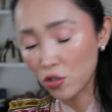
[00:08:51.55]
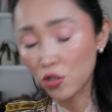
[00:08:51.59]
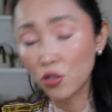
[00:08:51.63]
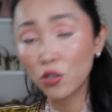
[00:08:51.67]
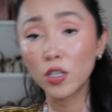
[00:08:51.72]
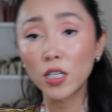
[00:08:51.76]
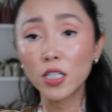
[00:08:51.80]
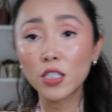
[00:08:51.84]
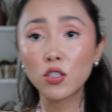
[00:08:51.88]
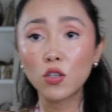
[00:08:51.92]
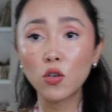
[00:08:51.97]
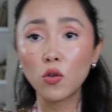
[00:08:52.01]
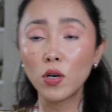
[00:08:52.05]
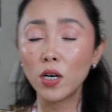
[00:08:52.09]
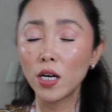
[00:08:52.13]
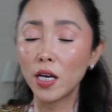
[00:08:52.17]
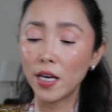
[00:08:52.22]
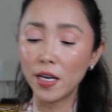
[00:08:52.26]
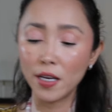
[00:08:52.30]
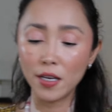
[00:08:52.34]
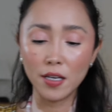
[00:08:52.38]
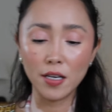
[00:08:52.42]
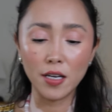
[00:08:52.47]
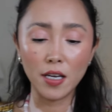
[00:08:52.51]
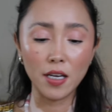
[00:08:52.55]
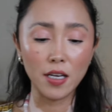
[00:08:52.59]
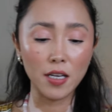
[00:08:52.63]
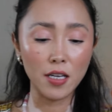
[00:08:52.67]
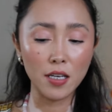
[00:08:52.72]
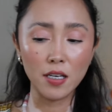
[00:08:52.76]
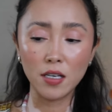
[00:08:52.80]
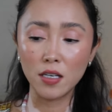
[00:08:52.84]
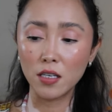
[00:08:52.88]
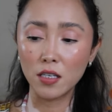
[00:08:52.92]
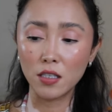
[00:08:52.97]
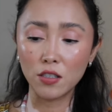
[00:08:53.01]
So let's go ahead
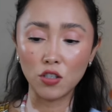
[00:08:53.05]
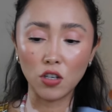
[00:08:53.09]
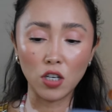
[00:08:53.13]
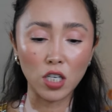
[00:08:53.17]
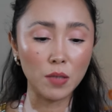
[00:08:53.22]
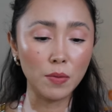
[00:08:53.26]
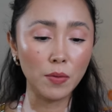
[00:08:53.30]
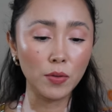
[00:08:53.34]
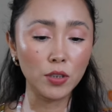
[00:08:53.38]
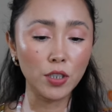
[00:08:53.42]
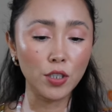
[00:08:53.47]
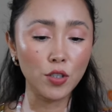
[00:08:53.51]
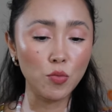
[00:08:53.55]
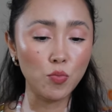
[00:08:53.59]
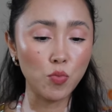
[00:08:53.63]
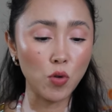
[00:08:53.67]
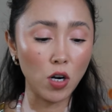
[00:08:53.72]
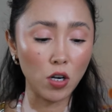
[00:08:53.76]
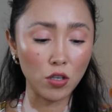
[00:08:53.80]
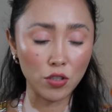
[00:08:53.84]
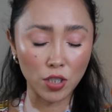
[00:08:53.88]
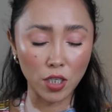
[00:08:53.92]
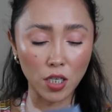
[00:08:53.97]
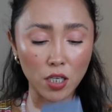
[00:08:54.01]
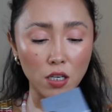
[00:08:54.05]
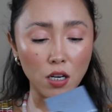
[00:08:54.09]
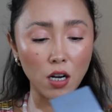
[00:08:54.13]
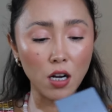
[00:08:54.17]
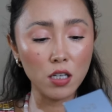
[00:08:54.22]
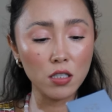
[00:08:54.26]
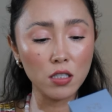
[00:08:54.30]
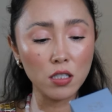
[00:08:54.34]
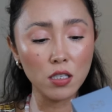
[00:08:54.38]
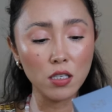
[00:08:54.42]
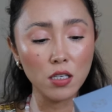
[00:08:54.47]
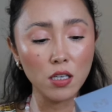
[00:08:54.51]
and talk about the new products that I
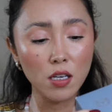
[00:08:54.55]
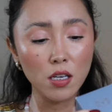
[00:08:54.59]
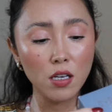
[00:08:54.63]
got.